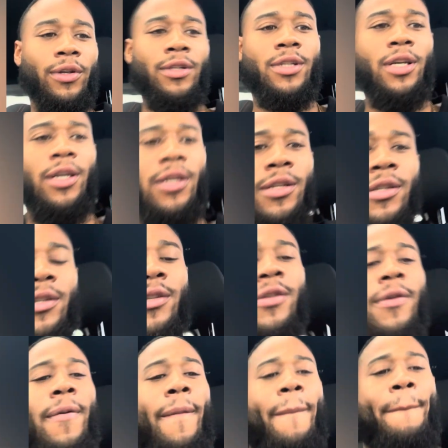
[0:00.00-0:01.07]
it's because
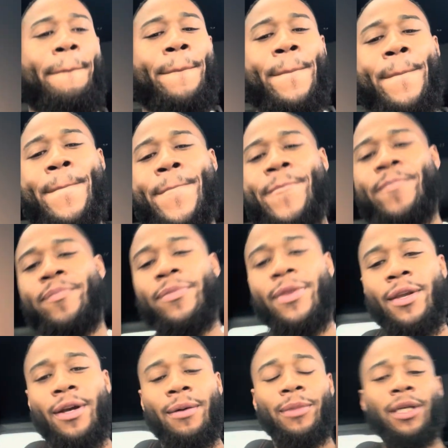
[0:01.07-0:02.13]

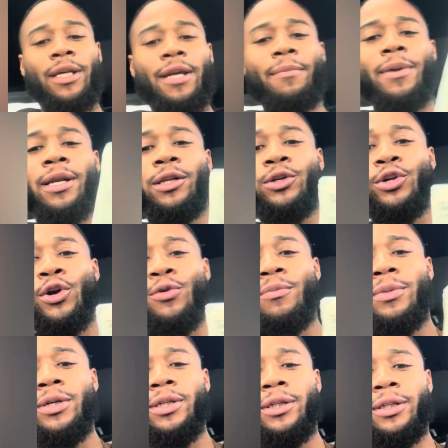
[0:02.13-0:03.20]
I'm looking at my little
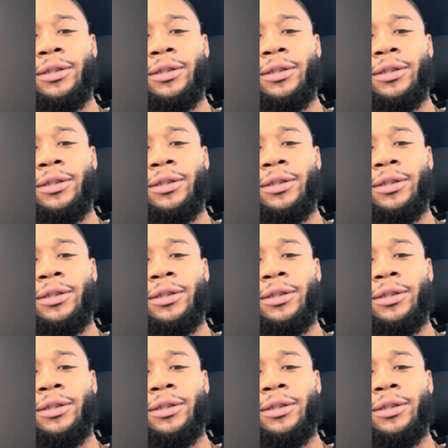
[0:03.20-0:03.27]
notebook.